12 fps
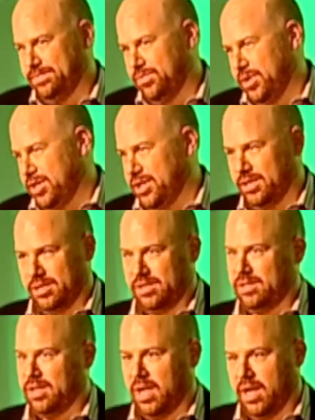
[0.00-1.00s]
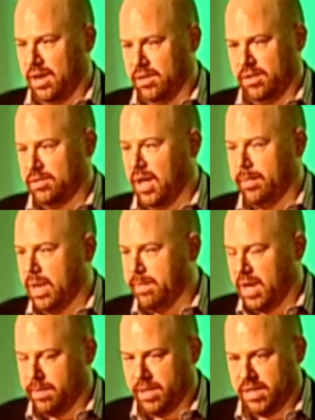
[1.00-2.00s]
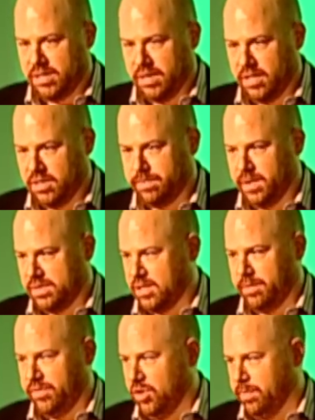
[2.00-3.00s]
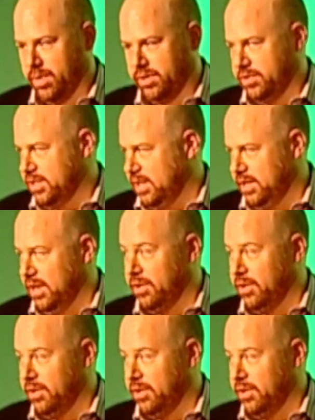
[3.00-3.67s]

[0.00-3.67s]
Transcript: which is, I don't know how many megabytes it is, but some of you are producing